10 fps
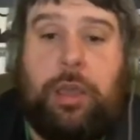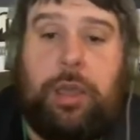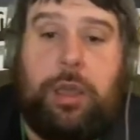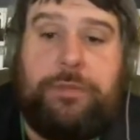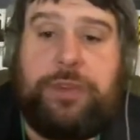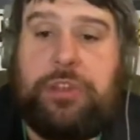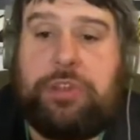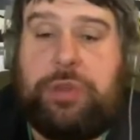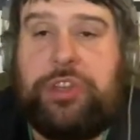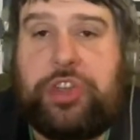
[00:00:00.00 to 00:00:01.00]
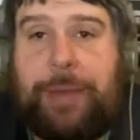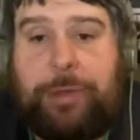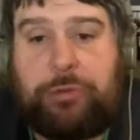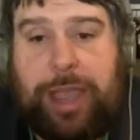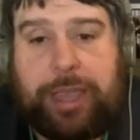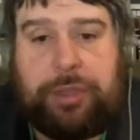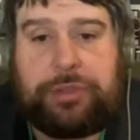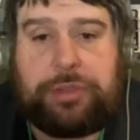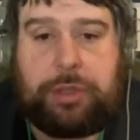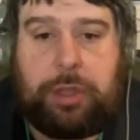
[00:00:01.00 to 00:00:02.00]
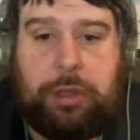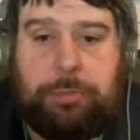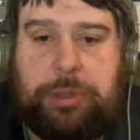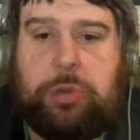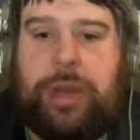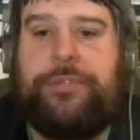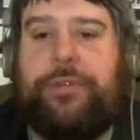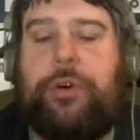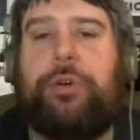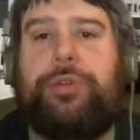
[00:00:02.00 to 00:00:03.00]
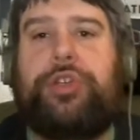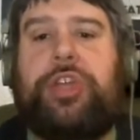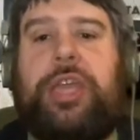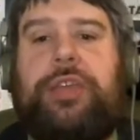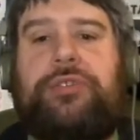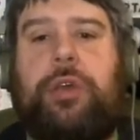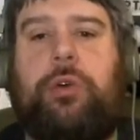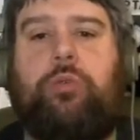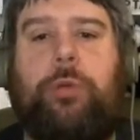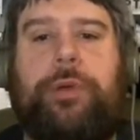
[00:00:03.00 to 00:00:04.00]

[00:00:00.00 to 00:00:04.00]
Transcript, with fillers: featuring Shabba Ranks at number 24, She's a Woman.